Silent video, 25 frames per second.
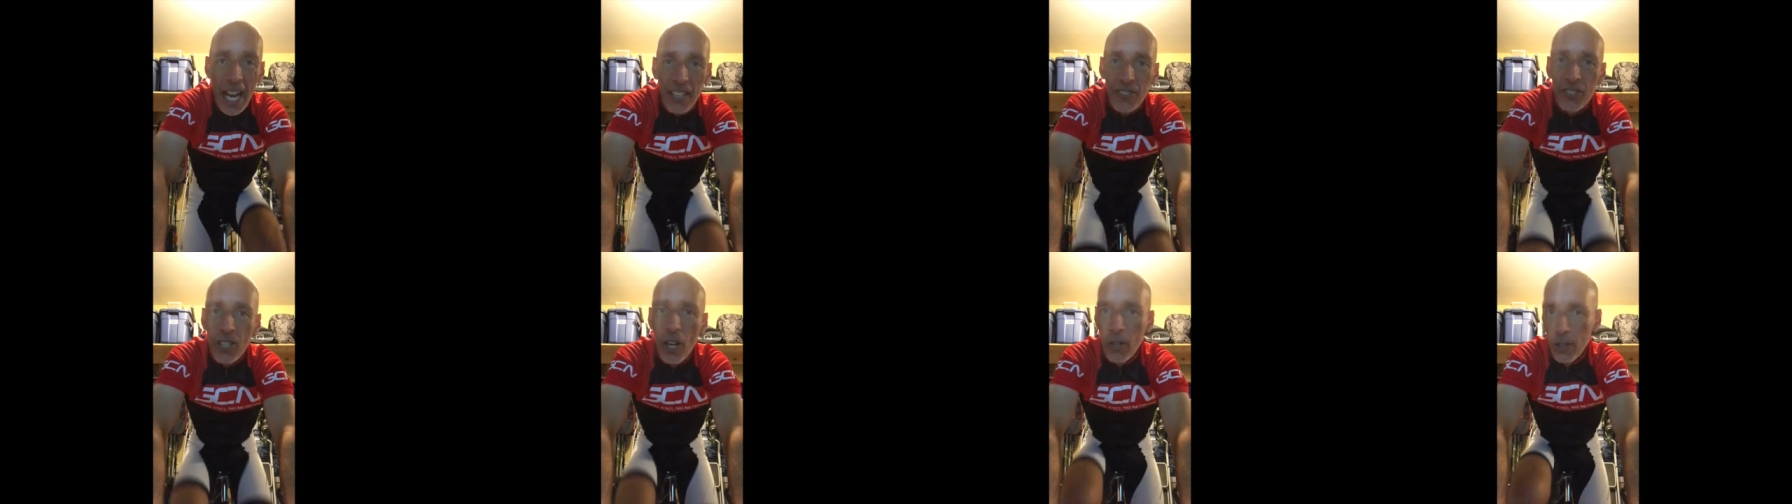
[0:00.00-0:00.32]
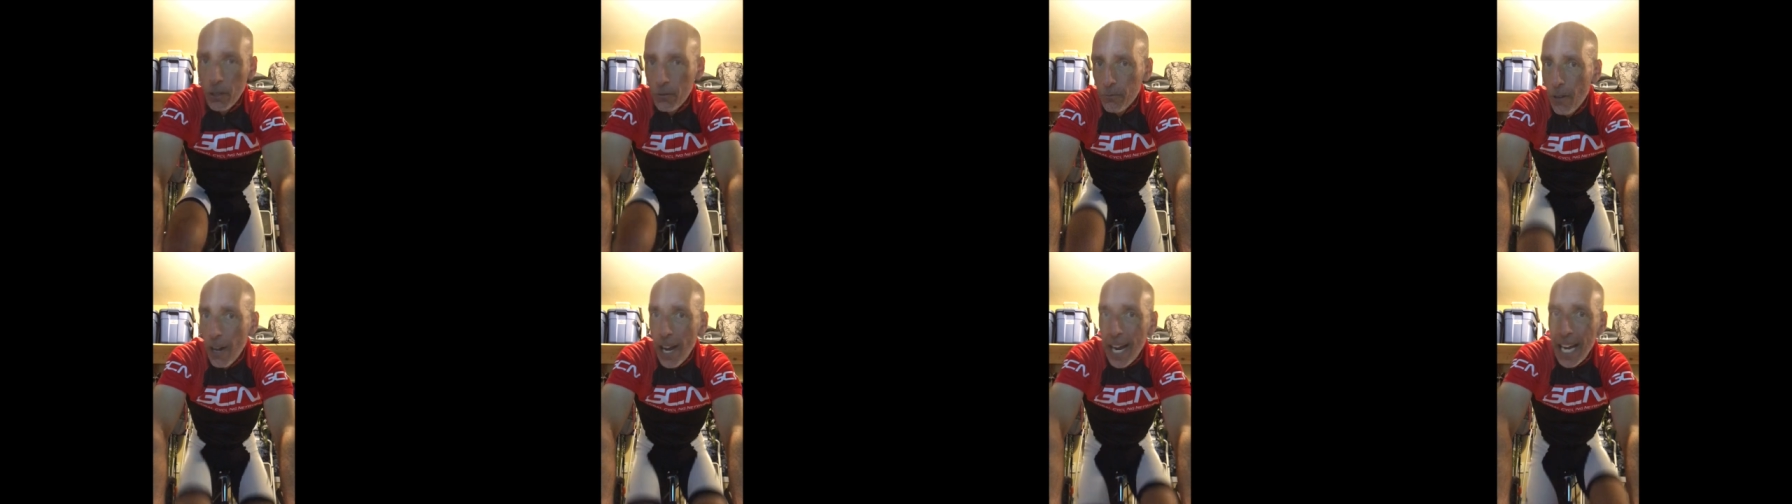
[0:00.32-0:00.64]
total
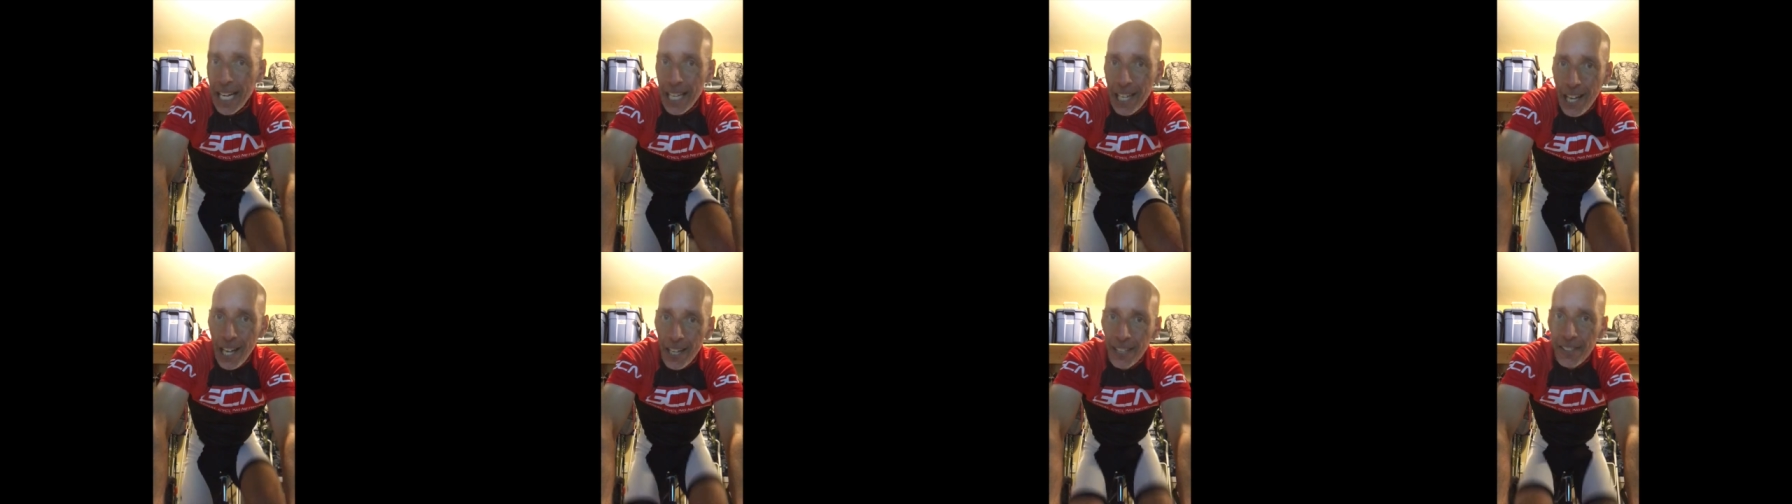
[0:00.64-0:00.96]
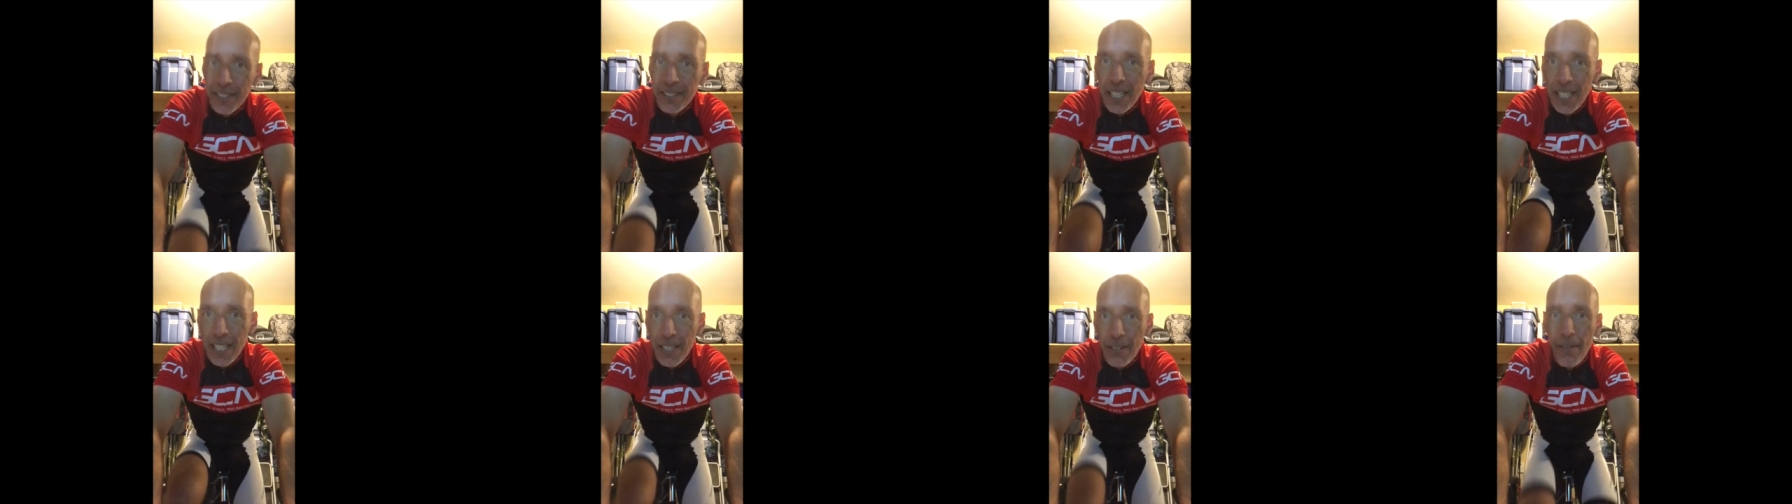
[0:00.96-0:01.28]
ride
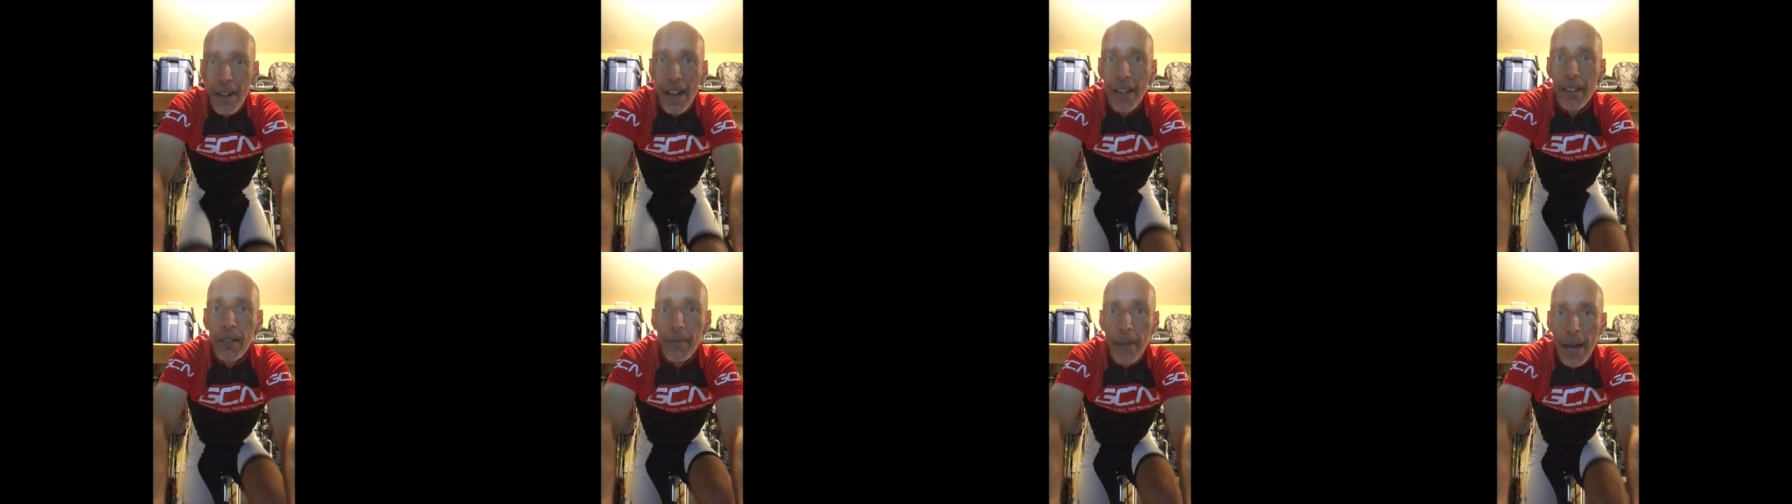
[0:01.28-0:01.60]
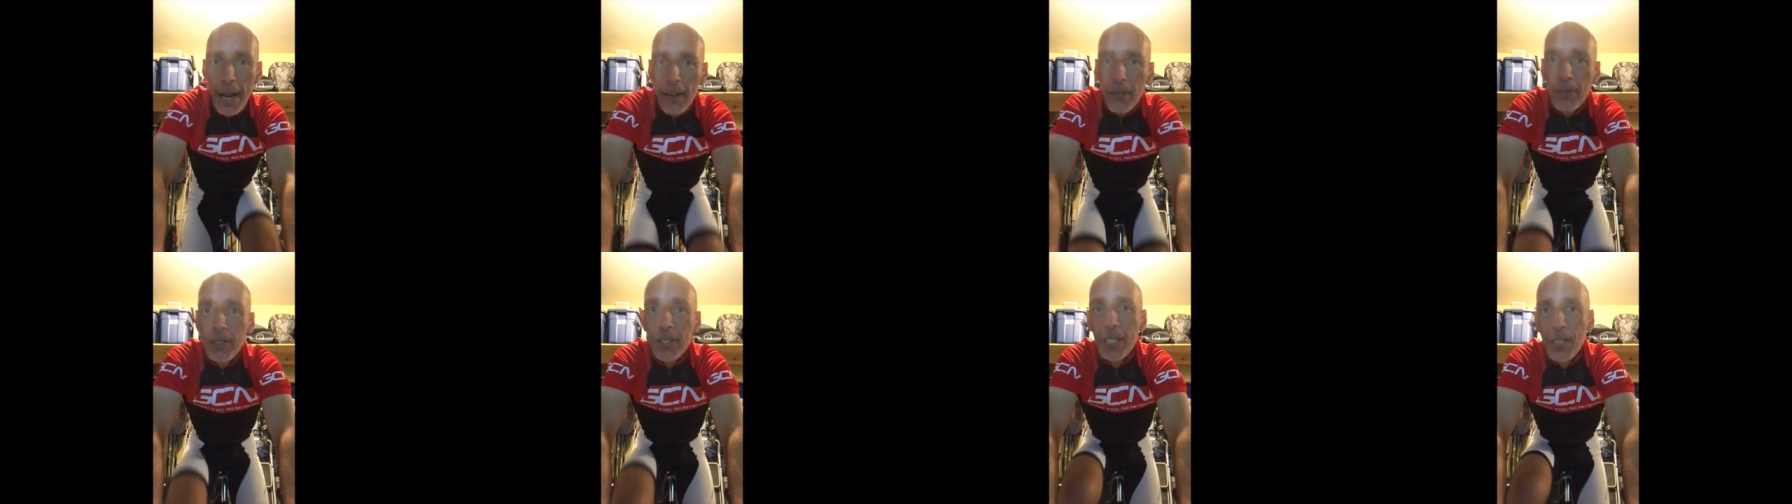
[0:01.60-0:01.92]
lasted around about